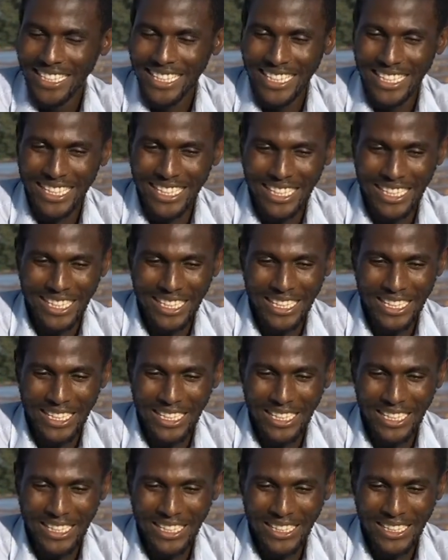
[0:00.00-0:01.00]

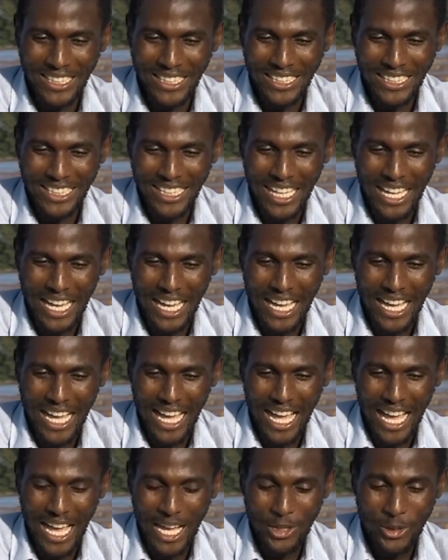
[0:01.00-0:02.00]
Uh,
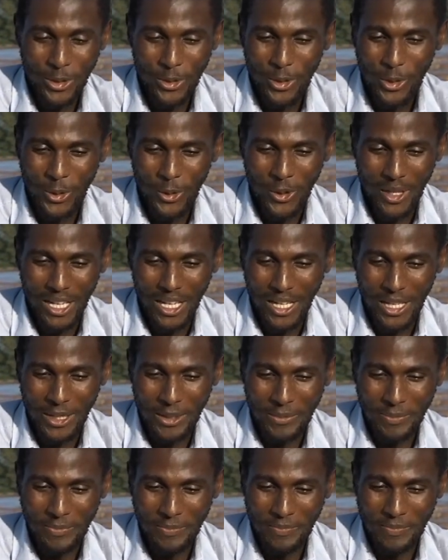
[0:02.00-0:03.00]
I don't know.
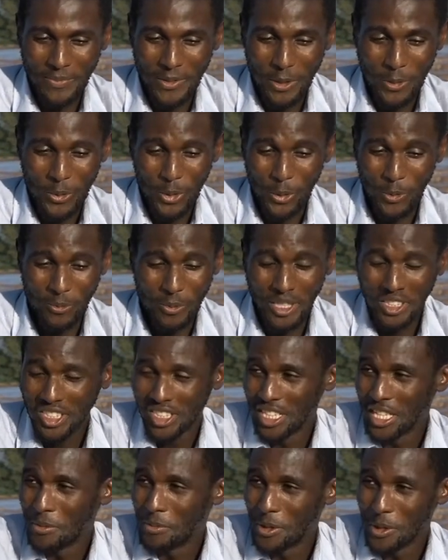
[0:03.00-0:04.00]
Um, we've been
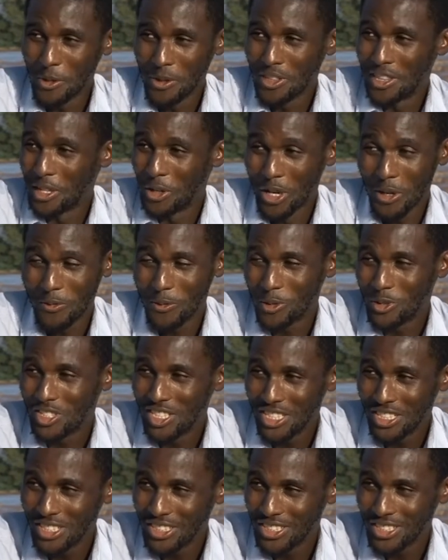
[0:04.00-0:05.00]
sleeping with the
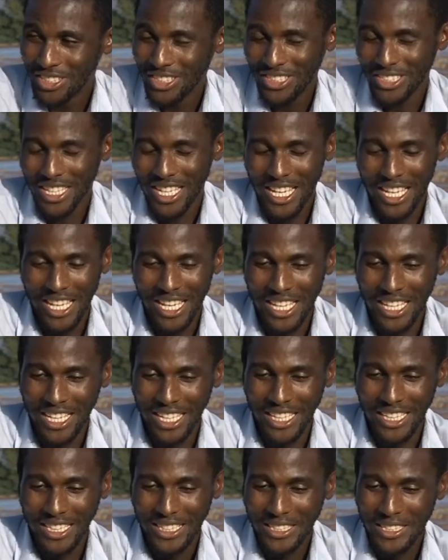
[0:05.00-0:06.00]
refugees.
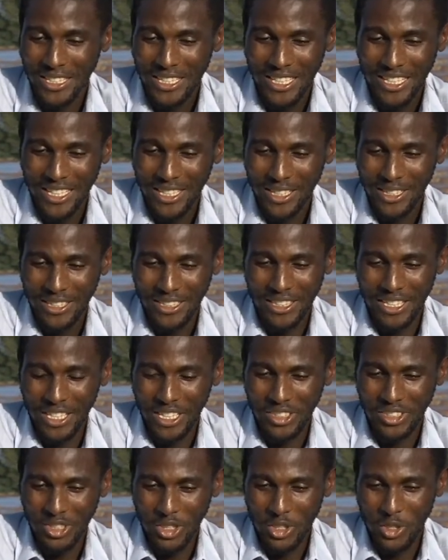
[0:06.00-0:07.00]
Uh, there
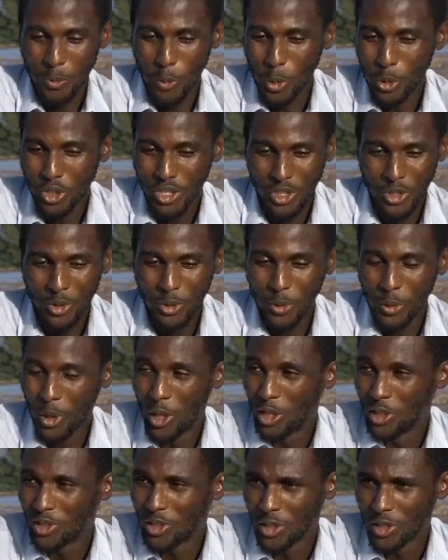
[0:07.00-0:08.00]
is exposure to
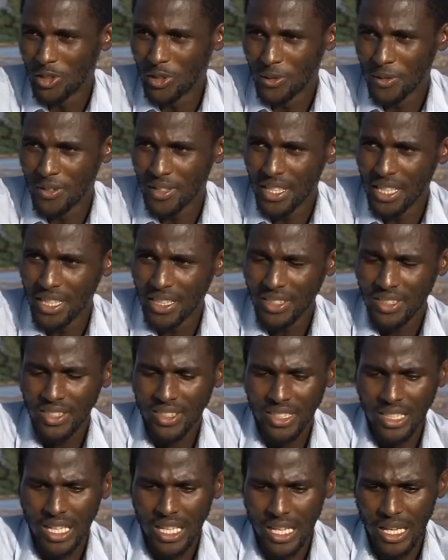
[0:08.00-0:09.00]
all sorts of
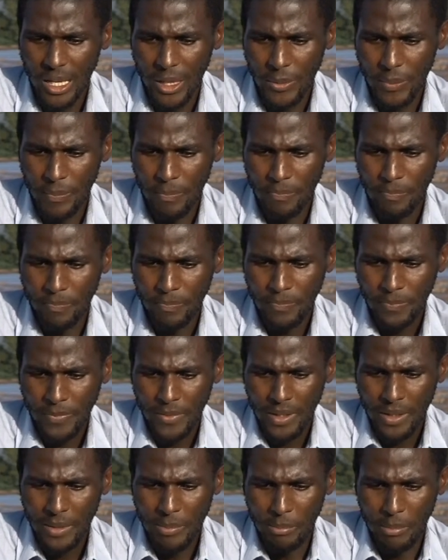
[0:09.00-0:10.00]
things. Um,
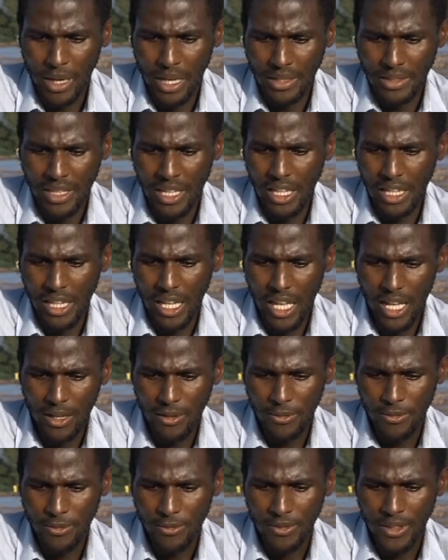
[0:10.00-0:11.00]
but the
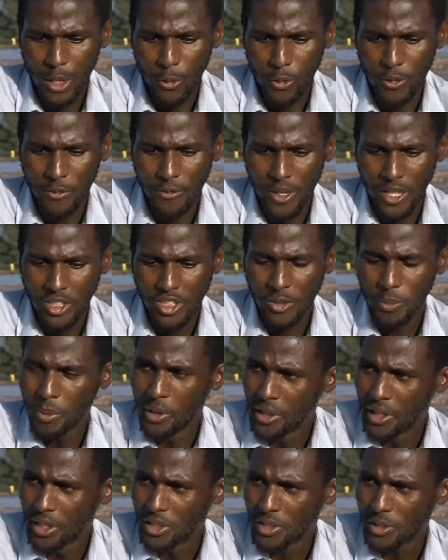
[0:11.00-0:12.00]
love that we've
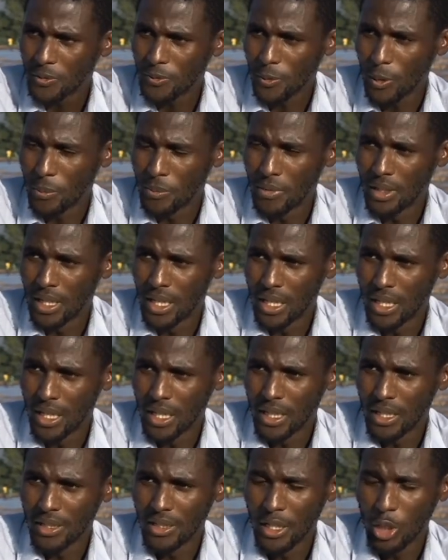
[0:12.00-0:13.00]
experienced from
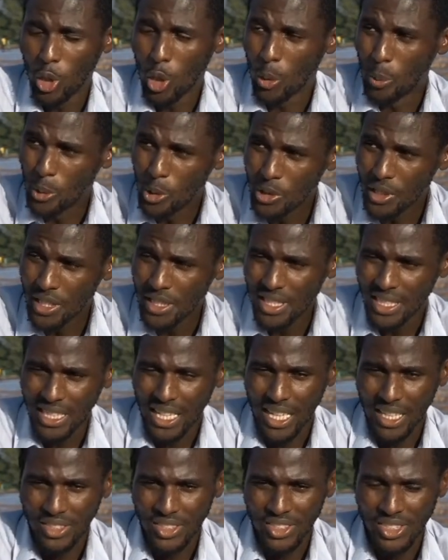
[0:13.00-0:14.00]
the, the community
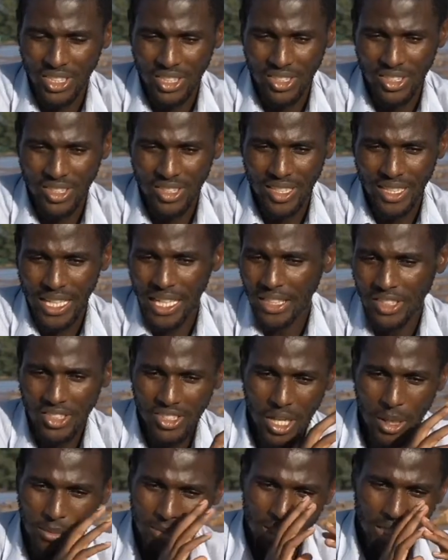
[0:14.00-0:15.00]
has just, it's
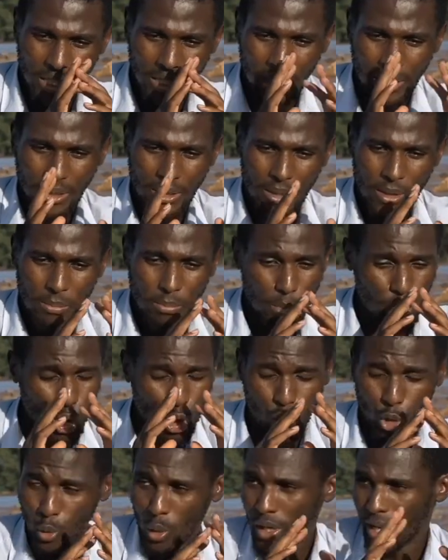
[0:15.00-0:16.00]
something
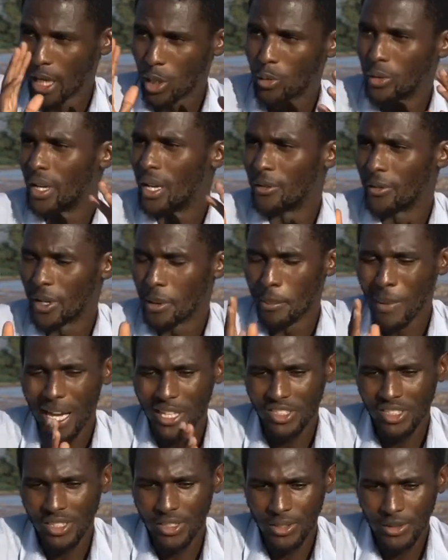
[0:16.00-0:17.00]
beyond what I could ever
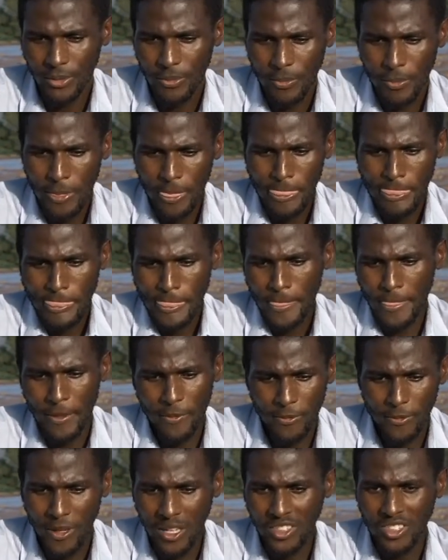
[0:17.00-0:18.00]
imagine. The
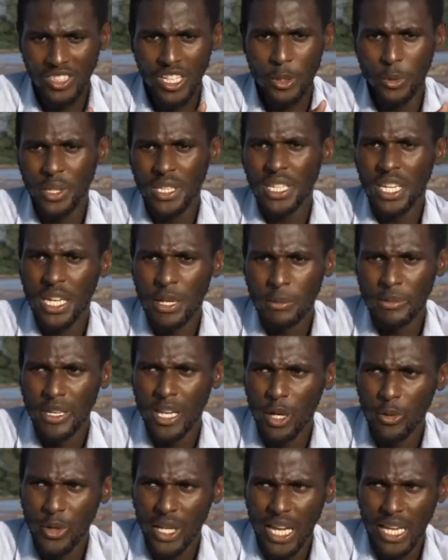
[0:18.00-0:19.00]
first day we came
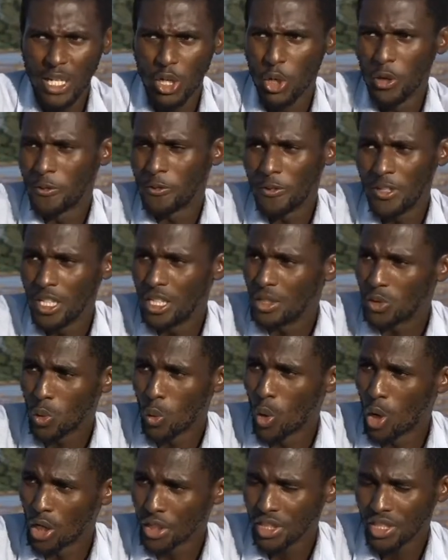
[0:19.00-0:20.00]
here, we had our feet
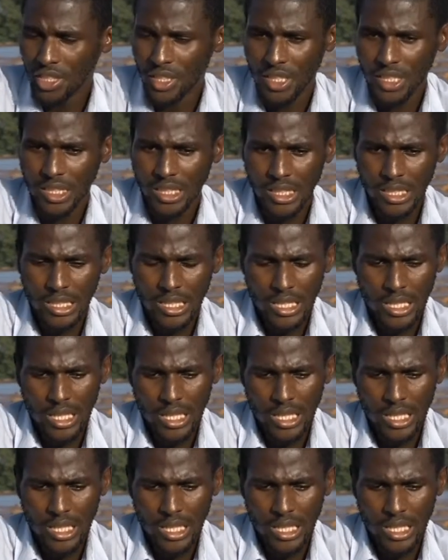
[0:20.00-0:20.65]
washed.